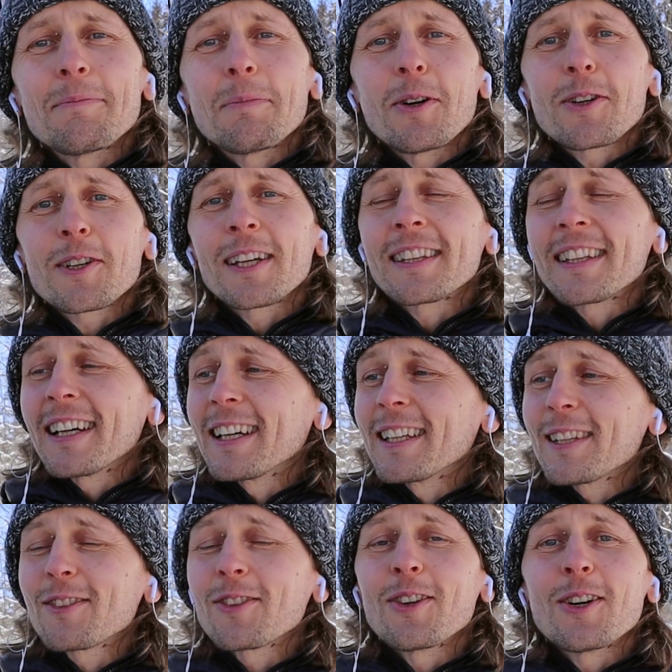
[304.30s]
the pocket
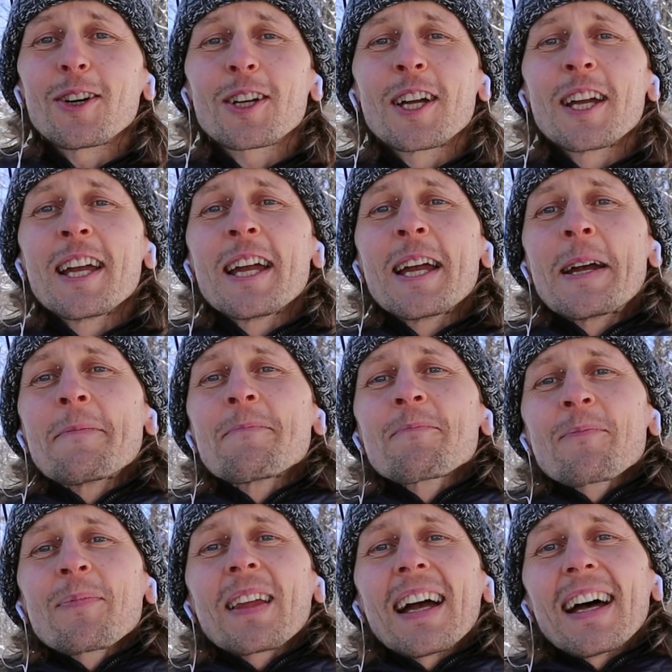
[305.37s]
and talk.
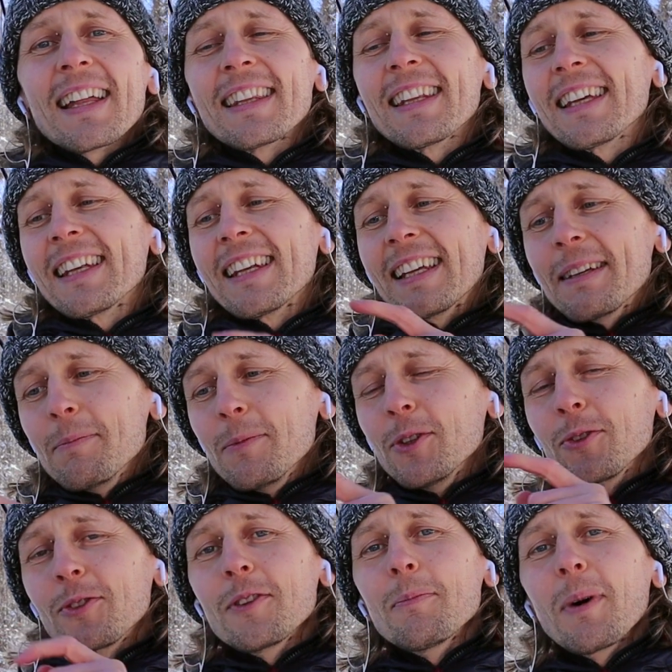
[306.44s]
and then
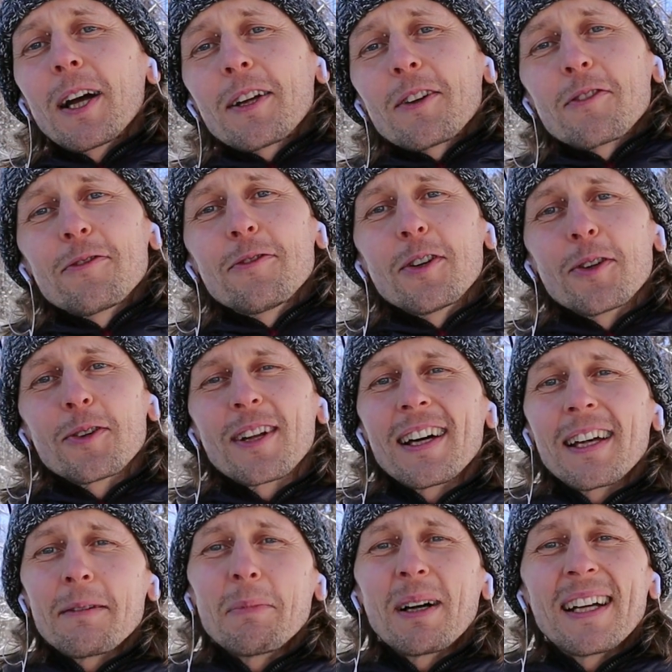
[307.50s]
mute the microphone,
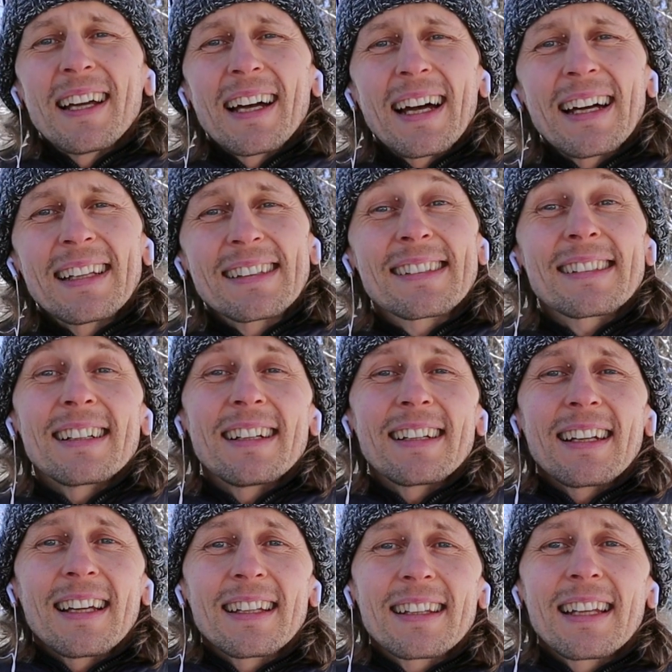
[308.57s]
and my hands are
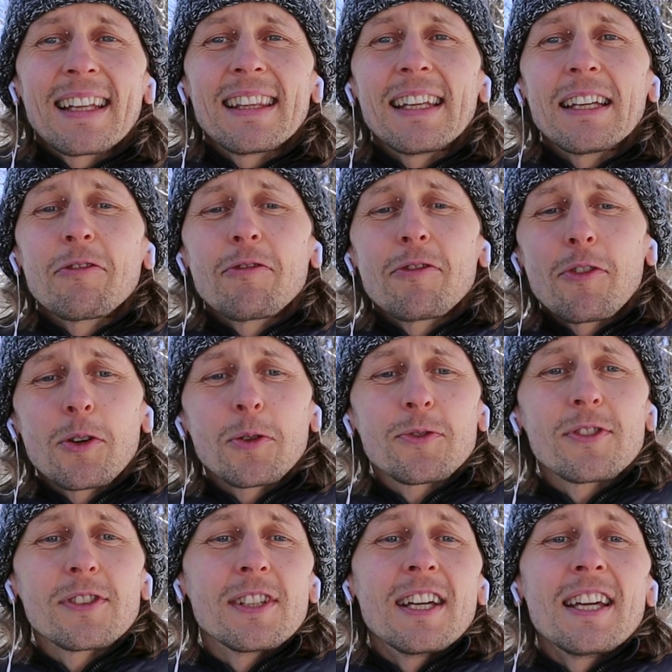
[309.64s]
not getting
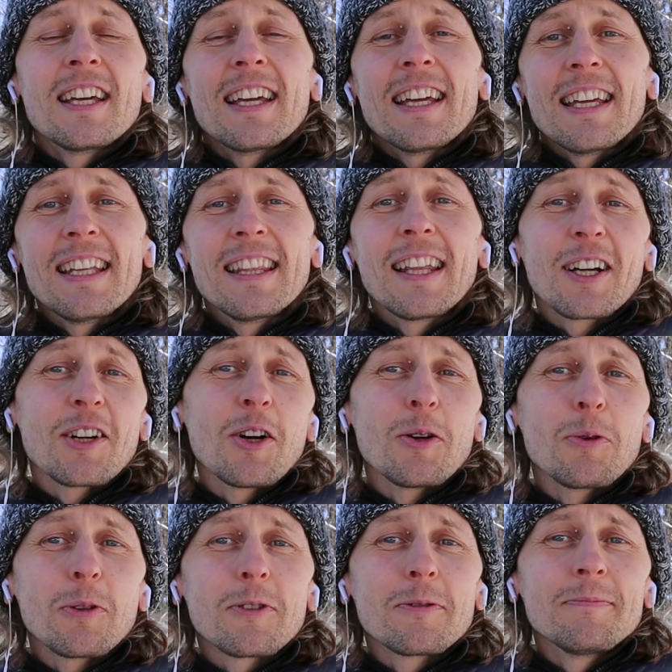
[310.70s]
frozen in the
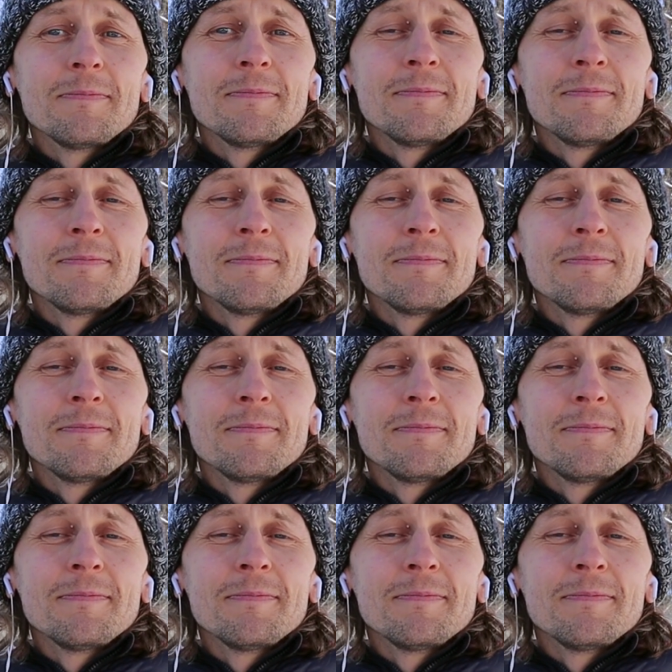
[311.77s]
cold.